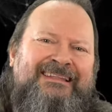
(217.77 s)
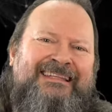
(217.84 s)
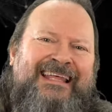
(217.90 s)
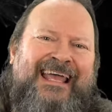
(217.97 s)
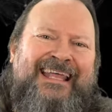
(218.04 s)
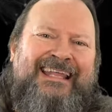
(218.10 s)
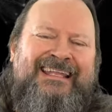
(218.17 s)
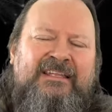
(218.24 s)

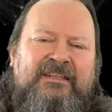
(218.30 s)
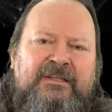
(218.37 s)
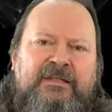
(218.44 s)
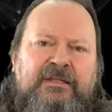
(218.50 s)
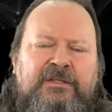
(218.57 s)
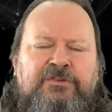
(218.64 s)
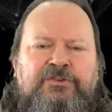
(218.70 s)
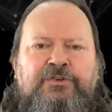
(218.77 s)
tend
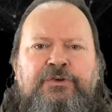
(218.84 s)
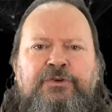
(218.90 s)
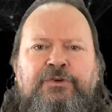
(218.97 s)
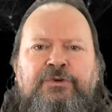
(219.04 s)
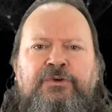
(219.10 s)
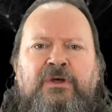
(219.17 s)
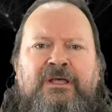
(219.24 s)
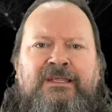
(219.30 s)

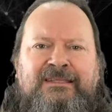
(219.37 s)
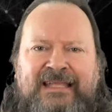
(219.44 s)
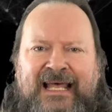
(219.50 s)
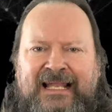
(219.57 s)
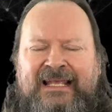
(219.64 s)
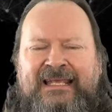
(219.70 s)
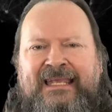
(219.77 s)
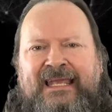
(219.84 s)
to
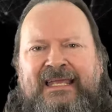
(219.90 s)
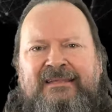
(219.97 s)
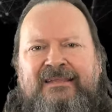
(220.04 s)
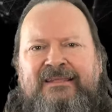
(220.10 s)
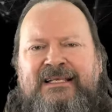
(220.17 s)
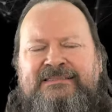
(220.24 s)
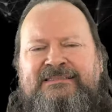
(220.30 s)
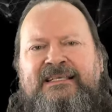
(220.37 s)
delegate
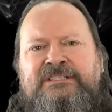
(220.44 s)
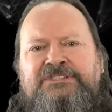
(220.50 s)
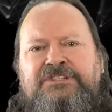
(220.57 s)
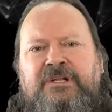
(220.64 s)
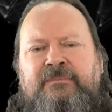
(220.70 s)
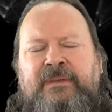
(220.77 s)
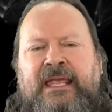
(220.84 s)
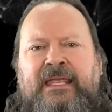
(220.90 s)

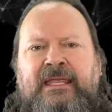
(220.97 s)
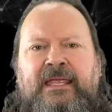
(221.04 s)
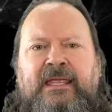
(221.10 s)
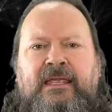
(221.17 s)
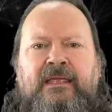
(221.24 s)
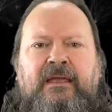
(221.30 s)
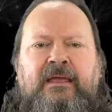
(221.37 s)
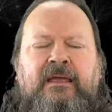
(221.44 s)
decision
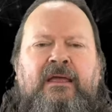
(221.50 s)
making